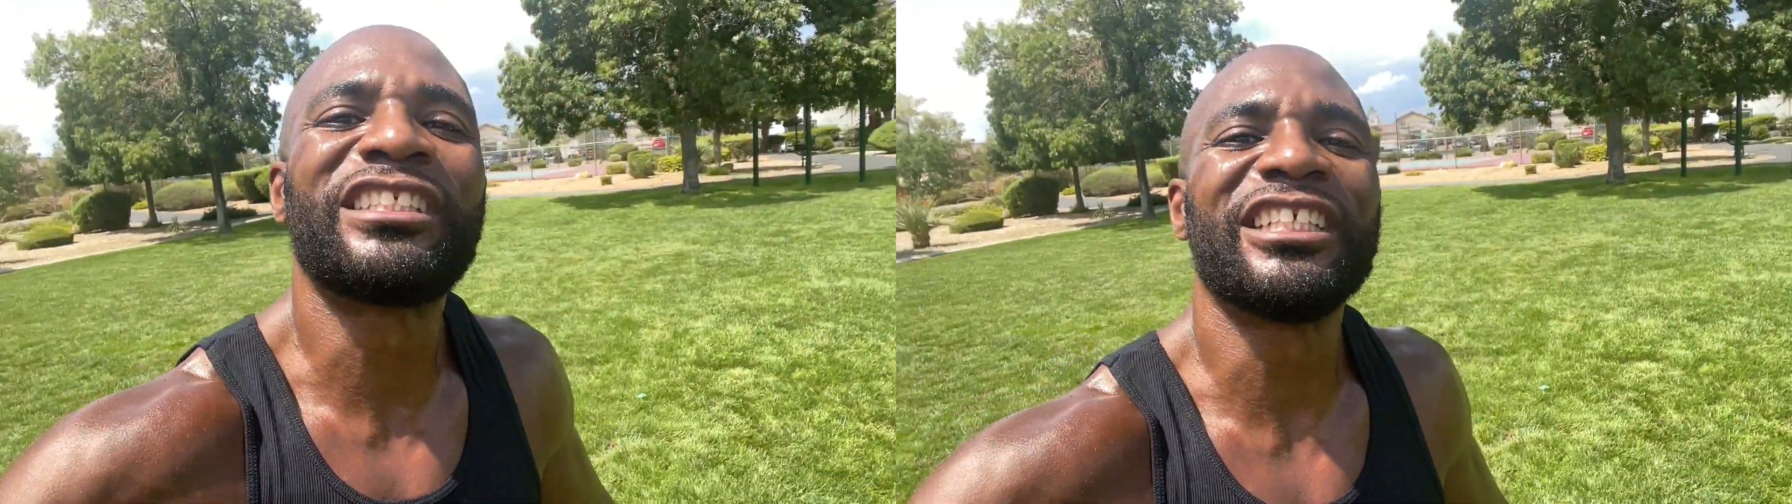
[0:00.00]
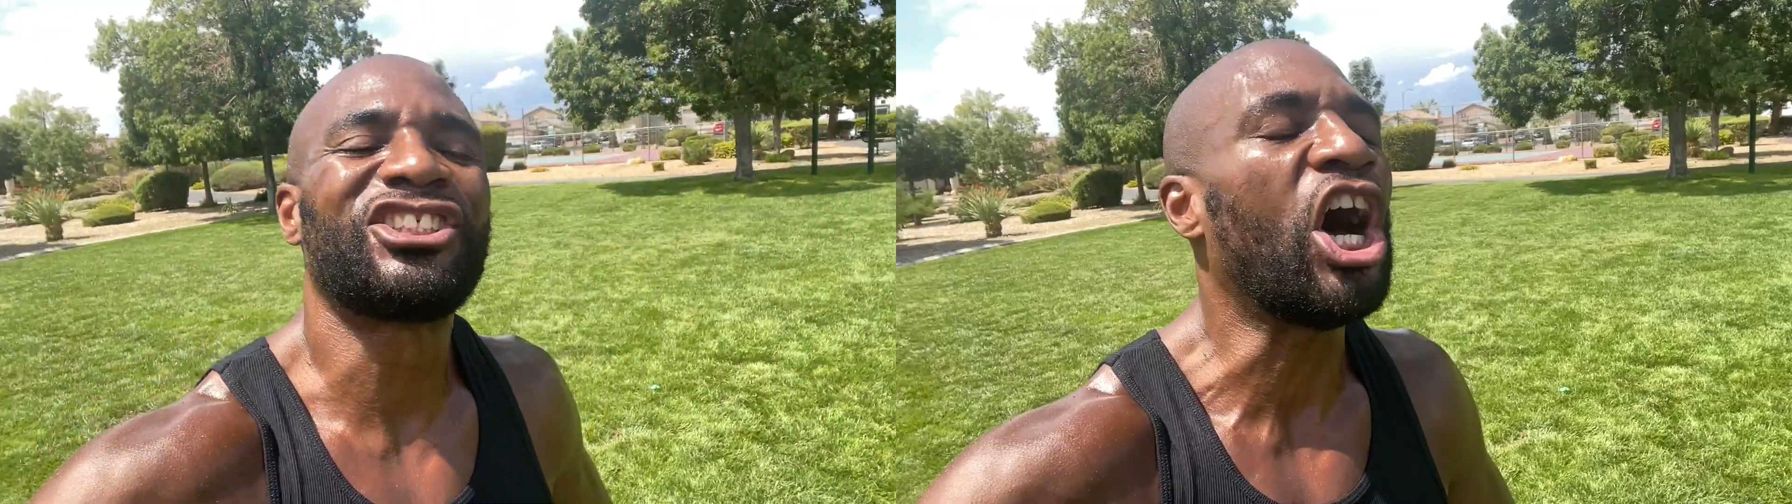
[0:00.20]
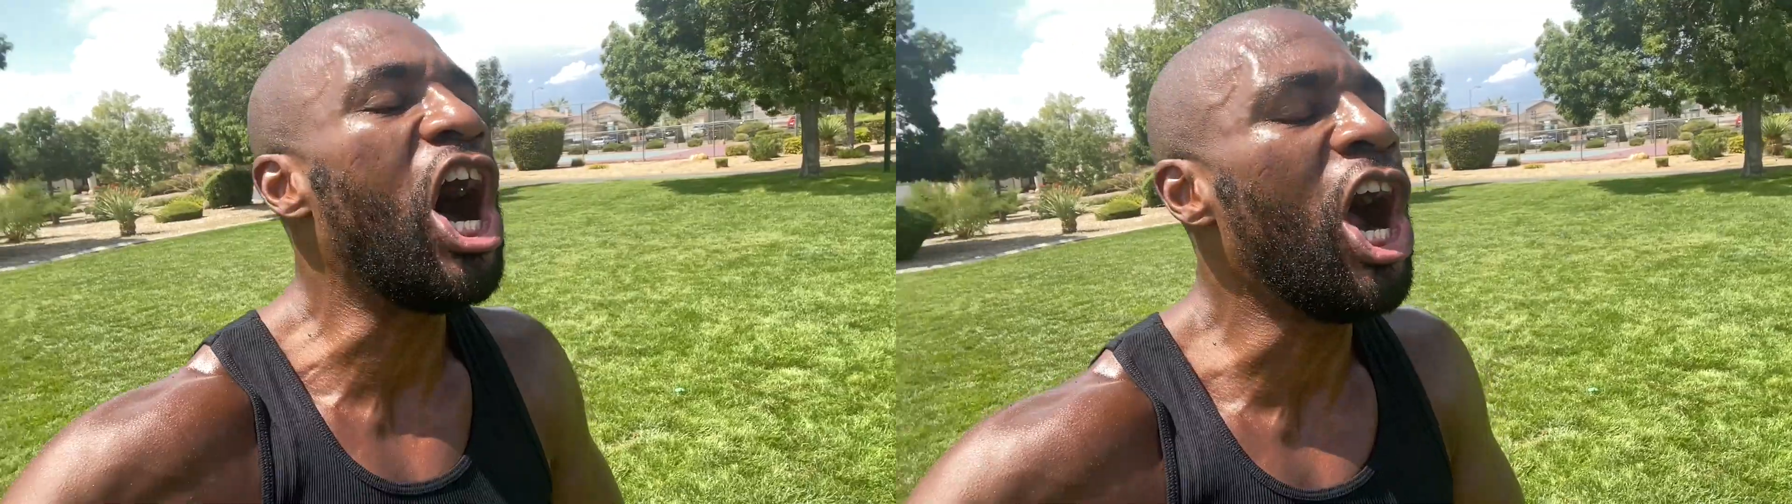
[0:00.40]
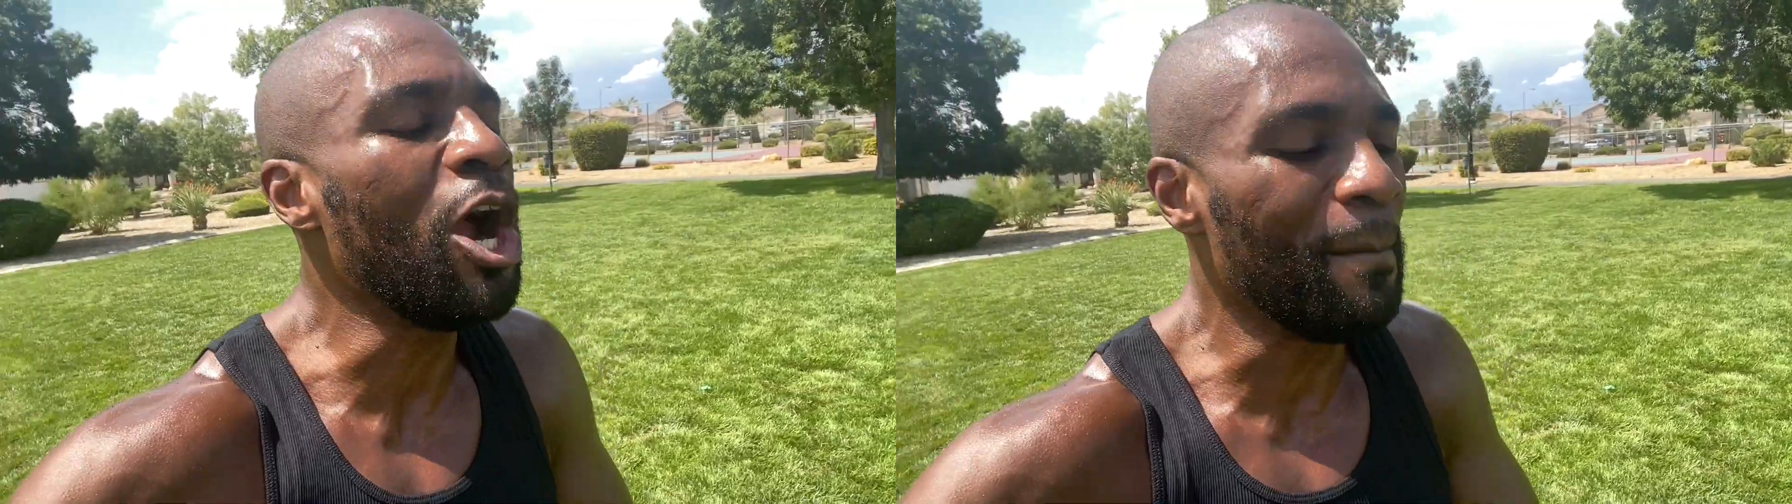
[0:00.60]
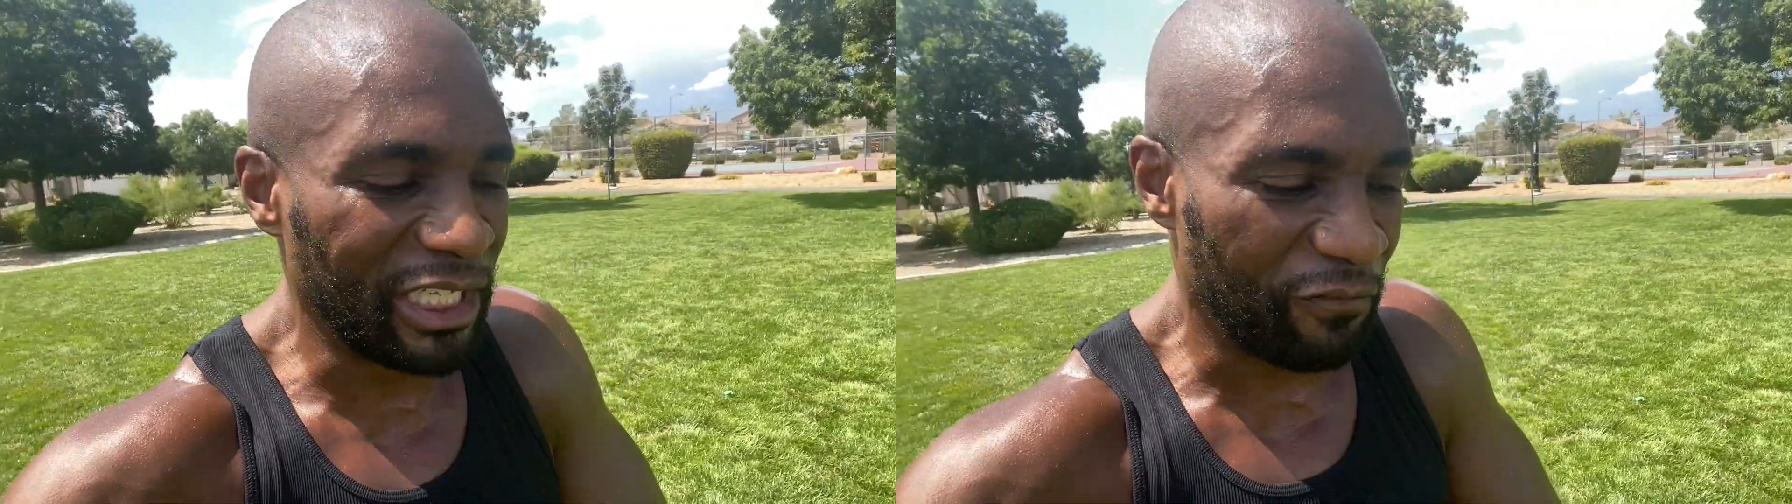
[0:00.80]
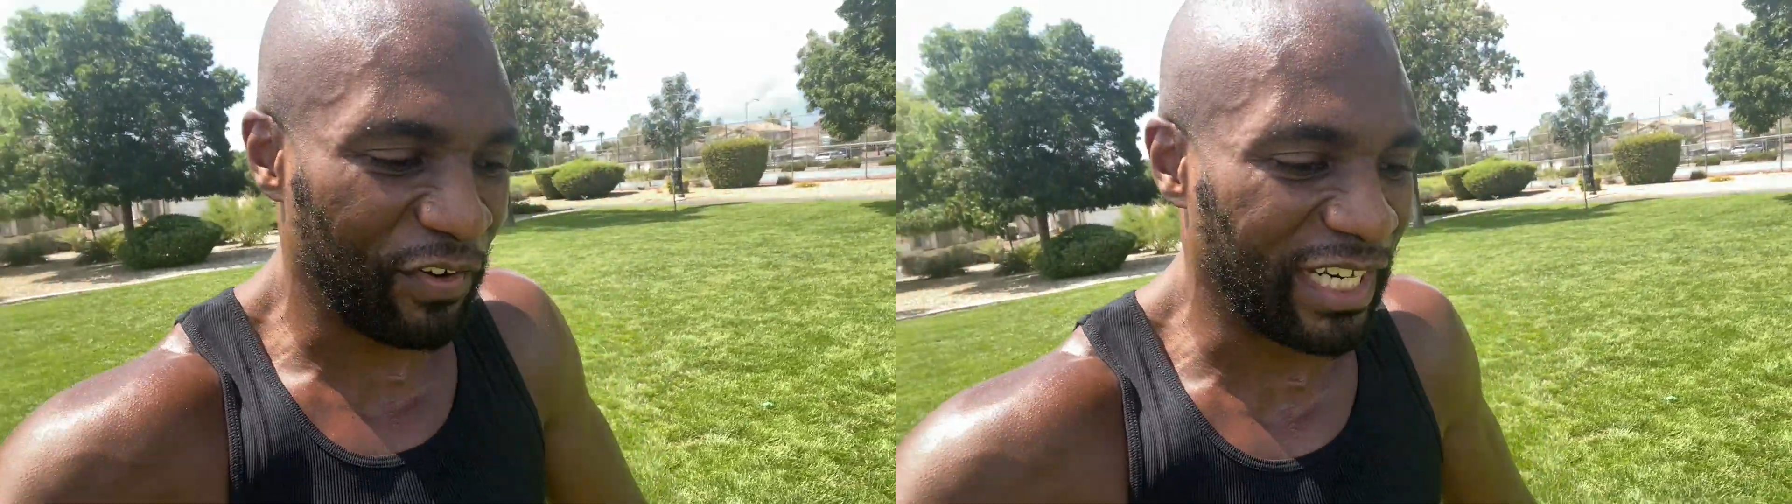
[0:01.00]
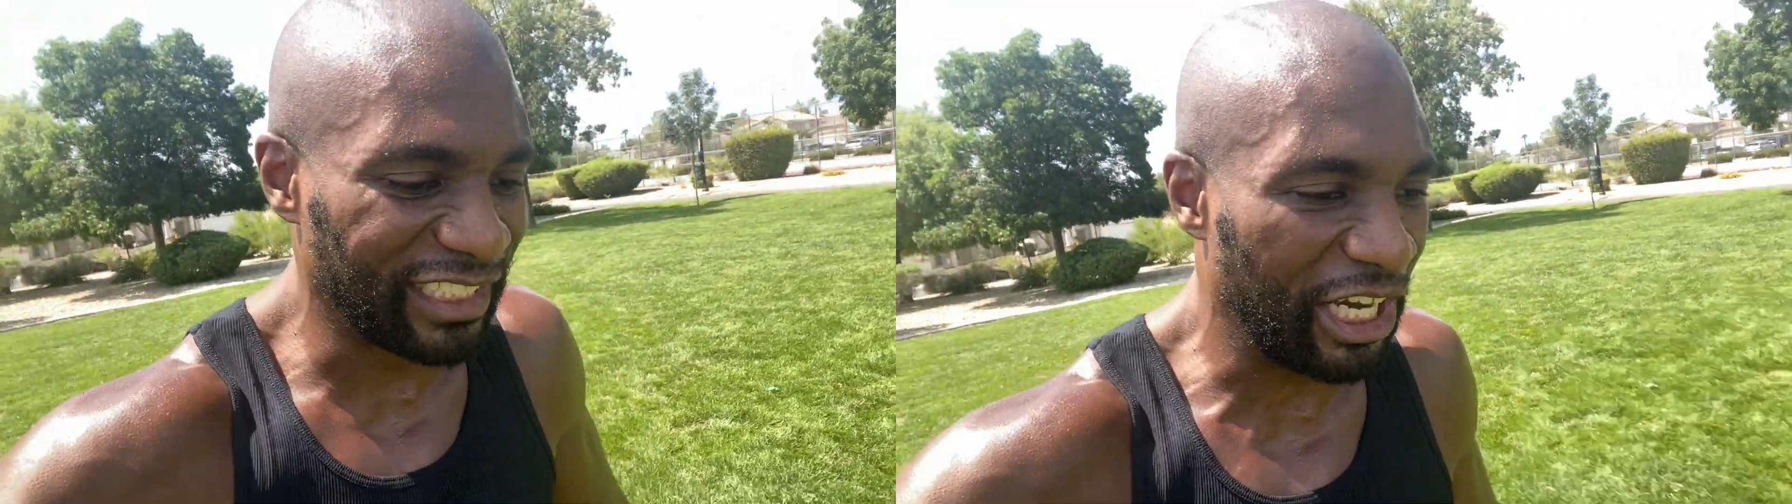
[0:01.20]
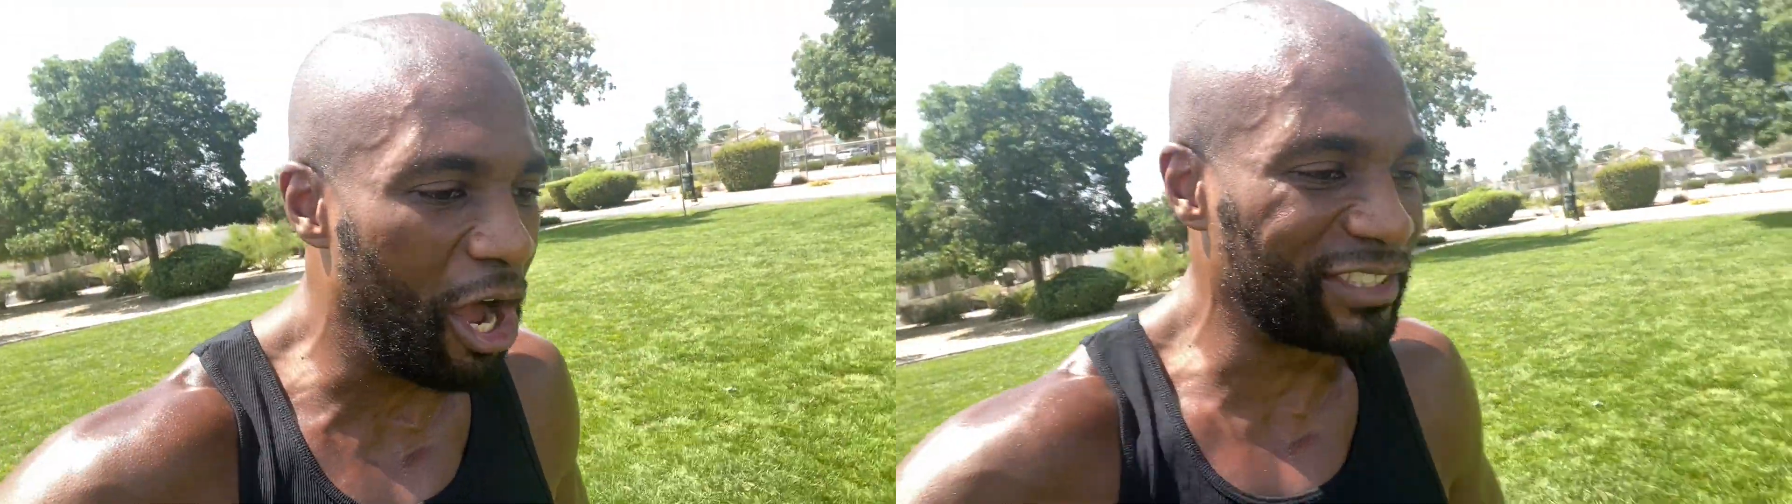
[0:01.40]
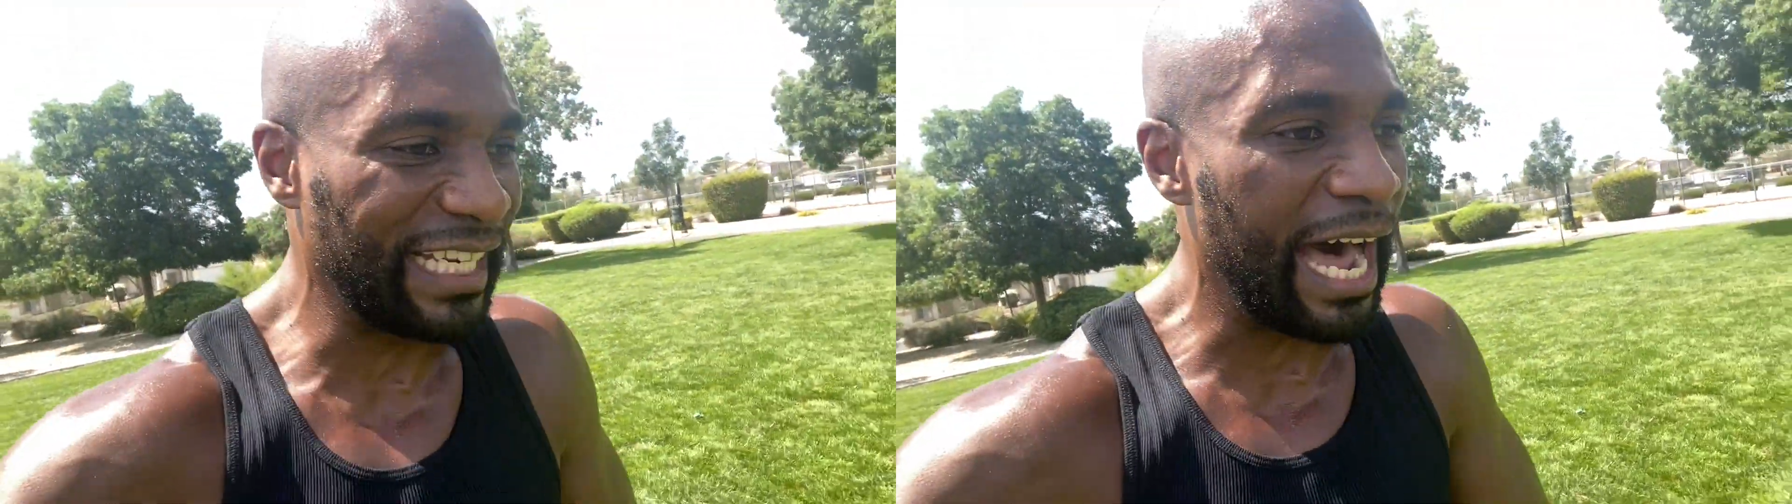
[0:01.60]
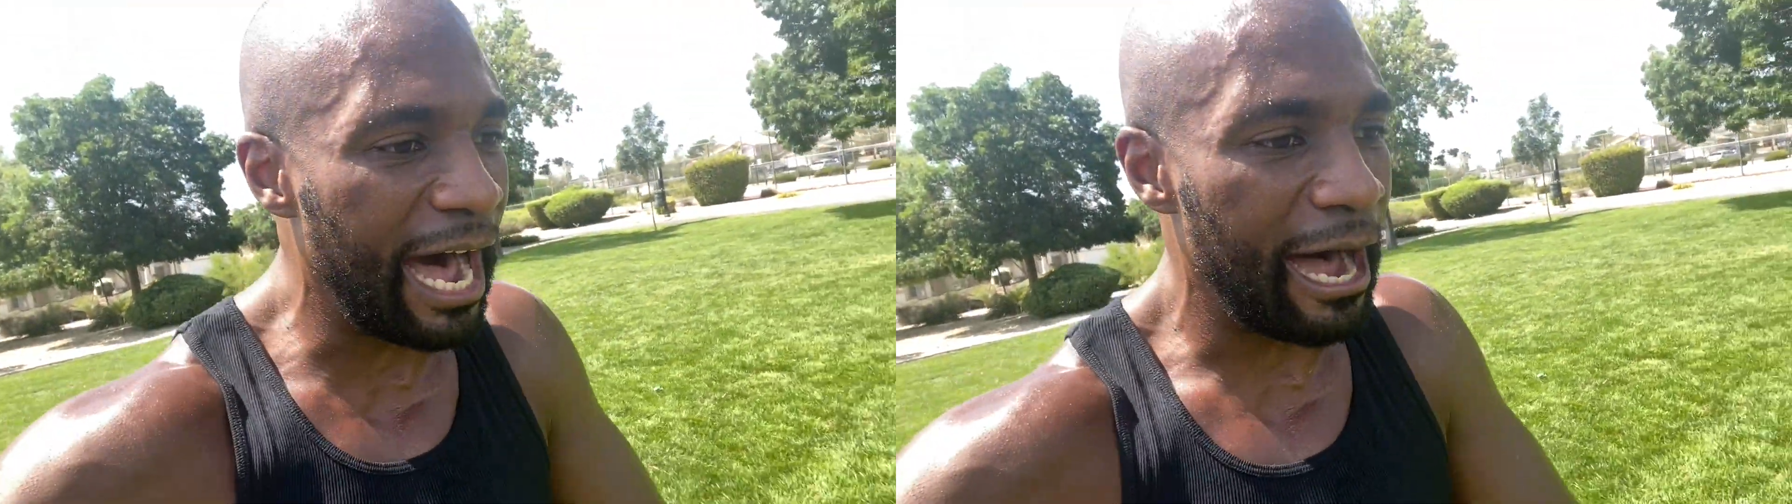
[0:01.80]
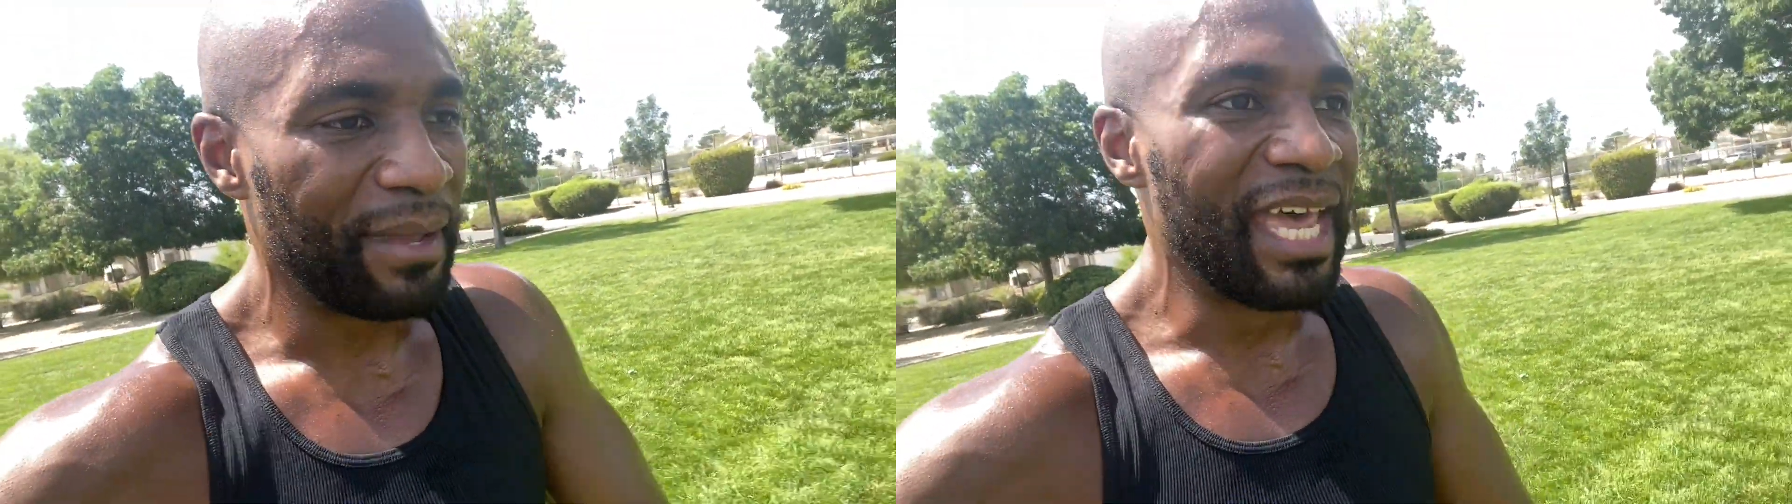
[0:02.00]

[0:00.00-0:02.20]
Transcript: determined to finish on time.